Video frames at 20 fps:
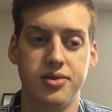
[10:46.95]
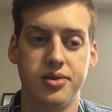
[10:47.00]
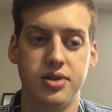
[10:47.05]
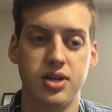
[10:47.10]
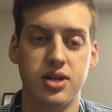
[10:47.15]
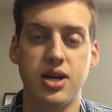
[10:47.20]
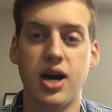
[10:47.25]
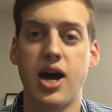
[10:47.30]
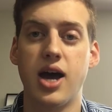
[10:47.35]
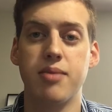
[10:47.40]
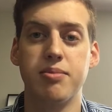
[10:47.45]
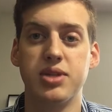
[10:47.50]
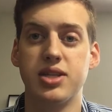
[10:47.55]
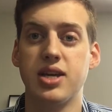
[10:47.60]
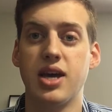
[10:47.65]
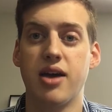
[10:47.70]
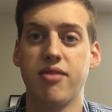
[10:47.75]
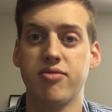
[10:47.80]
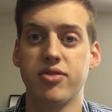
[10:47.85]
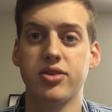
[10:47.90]
time and the
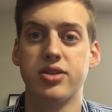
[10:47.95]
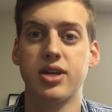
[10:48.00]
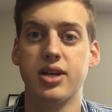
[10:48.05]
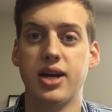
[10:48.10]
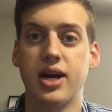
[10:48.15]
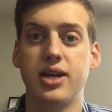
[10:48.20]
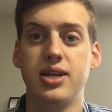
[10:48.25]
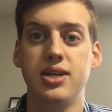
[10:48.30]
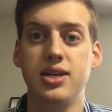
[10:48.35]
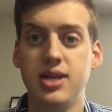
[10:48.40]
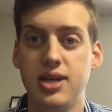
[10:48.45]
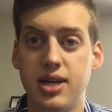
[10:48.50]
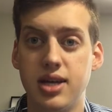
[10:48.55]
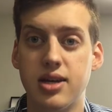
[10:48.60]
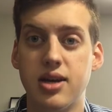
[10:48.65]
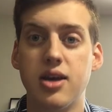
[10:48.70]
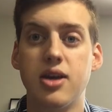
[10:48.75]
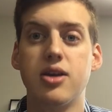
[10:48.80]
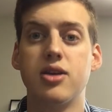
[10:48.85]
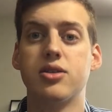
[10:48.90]
effort that I need.
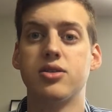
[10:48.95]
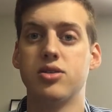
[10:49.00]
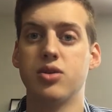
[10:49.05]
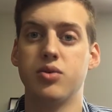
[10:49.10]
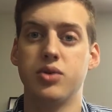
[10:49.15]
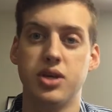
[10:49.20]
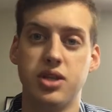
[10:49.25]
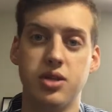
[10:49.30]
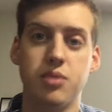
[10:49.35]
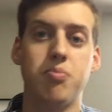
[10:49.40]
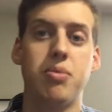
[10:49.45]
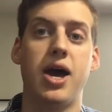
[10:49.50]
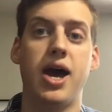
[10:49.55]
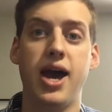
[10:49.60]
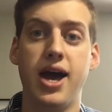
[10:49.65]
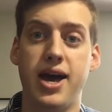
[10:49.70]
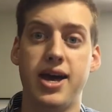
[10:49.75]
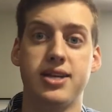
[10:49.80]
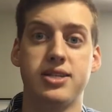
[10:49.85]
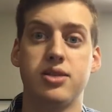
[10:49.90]
So in the
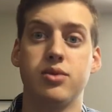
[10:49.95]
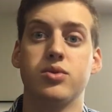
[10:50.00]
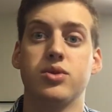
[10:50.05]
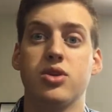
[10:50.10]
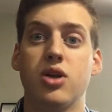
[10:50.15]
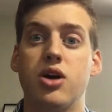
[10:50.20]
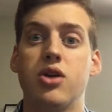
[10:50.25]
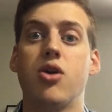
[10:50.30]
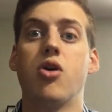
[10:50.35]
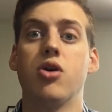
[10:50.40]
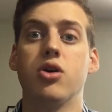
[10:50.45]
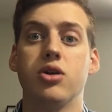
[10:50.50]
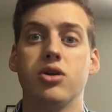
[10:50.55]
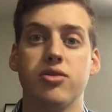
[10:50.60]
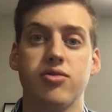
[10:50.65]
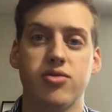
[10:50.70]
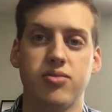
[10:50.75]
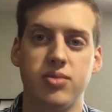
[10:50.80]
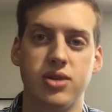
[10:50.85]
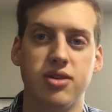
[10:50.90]
past, it was a lot harder
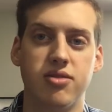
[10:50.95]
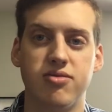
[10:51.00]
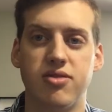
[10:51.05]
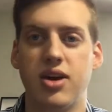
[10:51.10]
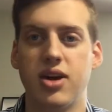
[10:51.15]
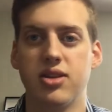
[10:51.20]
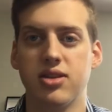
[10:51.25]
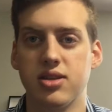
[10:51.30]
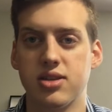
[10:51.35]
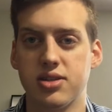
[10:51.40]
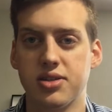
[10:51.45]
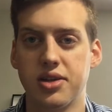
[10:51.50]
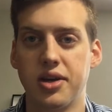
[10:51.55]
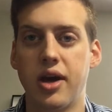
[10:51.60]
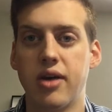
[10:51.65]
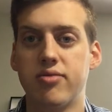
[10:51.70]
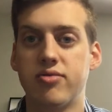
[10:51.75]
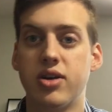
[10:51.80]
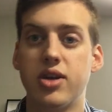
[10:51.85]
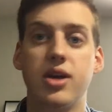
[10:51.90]
for me to find this
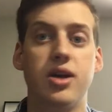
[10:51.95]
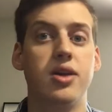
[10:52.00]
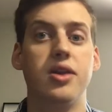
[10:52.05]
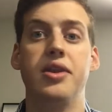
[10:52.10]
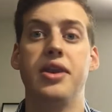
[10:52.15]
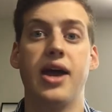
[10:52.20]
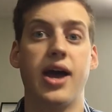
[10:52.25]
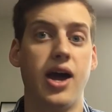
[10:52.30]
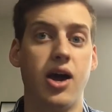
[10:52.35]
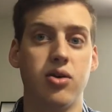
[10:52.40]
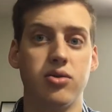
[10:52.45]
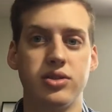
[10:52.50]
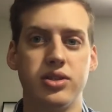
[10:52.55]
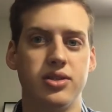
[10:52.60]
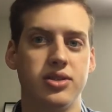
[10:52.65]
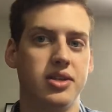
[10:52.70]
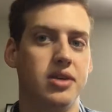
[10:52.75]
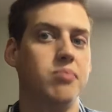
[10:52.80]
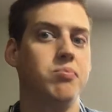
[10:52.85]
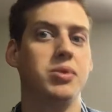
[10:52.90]
stuff. Now,
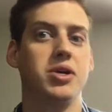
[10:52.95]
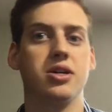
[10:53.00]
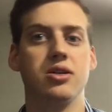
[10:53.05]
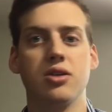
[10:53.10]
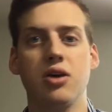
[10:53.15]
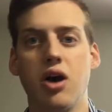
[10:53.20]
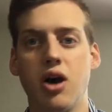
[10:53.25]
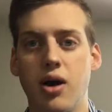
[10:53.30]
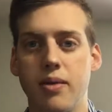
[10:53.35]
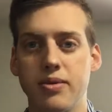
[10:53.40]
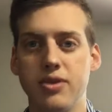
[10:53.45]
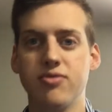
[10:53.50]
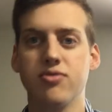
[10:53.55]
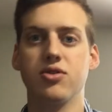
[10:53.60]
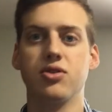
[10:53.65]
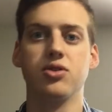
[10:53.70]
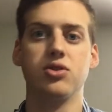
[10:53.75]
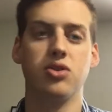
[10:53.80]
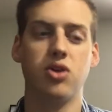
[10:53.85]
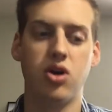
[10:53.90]
since I've been in the hobby for
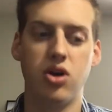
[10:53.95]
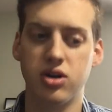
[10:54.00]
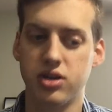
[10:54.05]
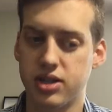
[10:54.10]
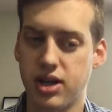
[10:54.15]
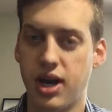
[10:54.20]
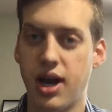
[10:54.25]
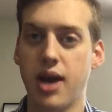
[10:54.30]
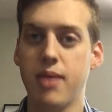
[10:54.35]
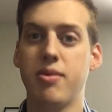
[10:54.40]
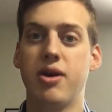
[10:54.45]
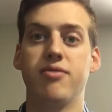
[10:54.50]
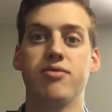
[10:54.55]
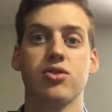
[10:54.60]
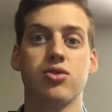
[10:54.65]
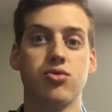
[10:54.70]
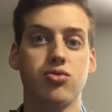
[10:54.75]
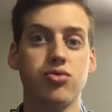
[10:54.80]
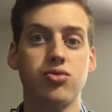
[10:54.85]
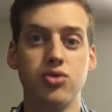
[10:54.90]
a long time, I've
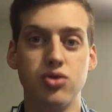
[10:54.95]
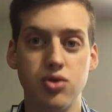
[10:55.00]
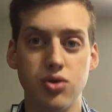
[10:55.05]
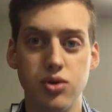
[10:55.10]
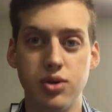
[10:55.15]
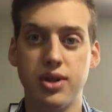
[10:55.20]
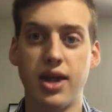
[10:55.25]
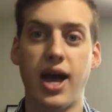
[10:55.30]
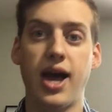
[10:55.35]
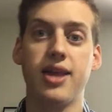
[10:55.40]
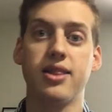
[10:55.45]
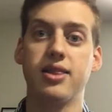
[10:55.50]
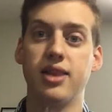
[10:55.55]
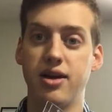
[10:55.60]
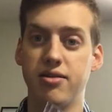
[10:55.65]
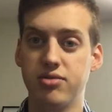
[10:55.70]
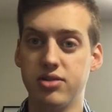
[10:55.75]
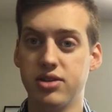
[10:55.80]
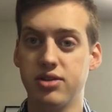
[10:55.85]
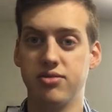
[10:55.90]
accrued that
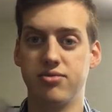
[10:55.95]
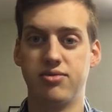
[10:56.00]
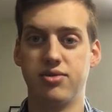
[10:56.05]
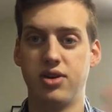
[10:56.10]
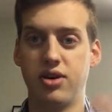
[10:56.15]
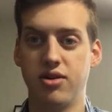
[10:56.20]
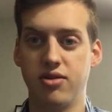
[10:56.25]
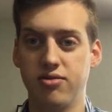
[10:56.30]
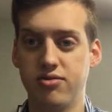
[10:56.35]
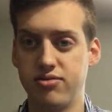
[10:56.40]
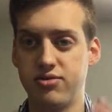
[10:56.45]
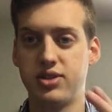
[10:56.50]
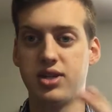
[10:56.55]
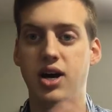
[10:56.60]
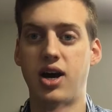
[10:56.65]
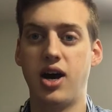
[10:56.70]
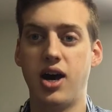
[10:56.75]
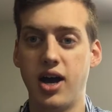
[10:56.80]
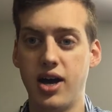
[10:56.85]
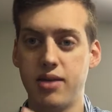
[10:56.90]
level of
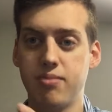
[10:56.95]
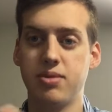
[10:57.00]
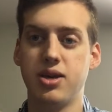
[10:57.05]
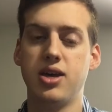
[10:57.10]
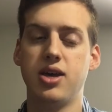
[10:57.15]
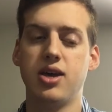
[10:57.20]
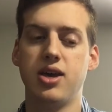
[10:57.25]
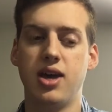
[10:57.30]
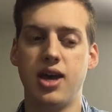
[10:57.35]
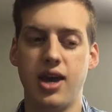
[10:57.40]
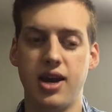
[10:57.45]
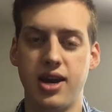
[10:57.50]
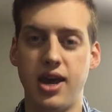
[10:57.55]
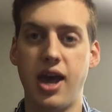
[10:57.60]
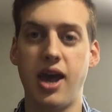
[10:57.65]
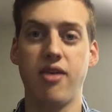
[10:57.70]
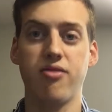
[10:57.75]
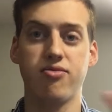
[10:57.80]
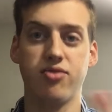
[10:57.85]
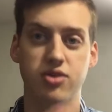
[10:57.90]
time and
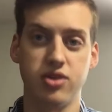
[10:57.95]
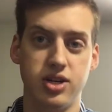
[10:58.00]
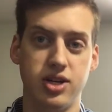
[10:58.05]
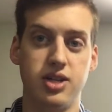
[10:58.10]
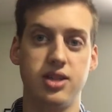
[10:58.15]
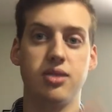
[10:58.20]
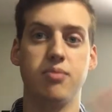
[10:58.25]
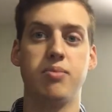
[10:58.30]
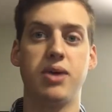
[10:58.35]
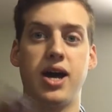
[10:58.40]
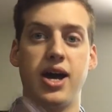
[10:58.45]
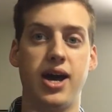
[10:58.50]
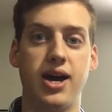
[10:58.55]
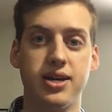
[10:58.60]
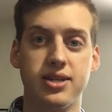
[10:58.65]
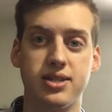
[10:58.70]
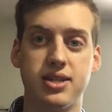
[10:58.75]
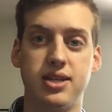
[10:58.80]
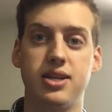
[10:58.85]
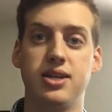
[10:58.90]
effort in the
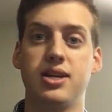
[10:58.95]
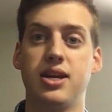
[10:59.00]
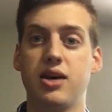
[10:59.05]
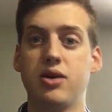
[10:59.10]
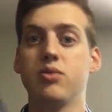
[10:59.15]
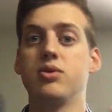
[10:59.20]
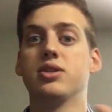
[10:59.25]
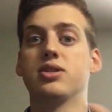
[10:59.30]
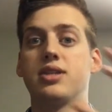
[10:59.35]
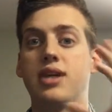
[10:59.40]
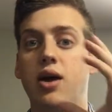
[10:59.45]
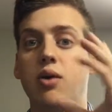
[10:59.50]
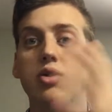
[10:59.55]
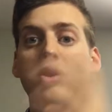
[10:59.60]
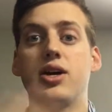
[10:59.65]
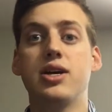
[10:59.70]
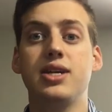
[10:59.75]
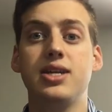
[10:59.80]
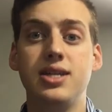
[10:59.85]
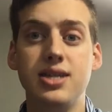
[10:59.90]
past. It's now a
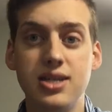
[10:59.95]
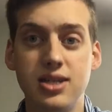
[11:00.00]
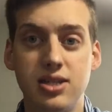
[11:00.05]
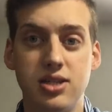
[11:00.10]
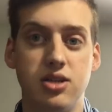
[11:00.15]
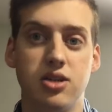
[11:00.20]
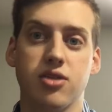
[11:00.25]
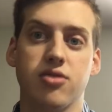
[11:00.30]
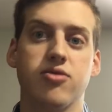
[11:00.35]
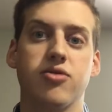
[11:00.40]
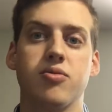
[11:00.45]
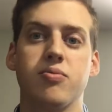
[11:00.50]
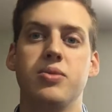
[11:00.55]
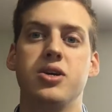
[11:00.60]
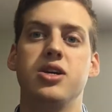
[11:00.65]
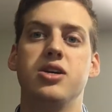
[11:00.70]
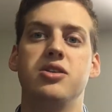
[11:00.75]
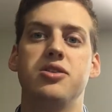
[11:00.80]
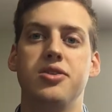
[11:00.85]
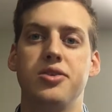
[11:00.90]
lot easier for
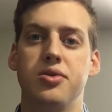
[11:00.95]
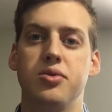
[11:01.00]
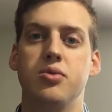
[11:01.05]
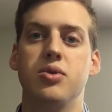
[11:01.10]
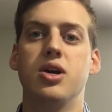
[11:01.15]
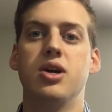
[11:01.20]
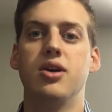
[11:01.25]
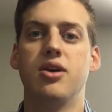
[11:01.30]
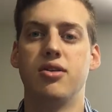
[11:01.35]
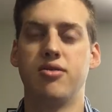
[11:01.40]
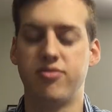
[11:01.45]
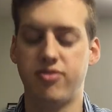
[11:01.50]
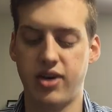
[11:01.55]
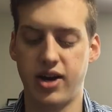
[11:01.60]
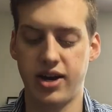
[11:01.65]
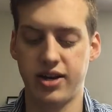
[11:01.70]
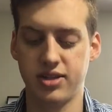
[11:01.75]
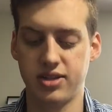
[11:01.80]
me to find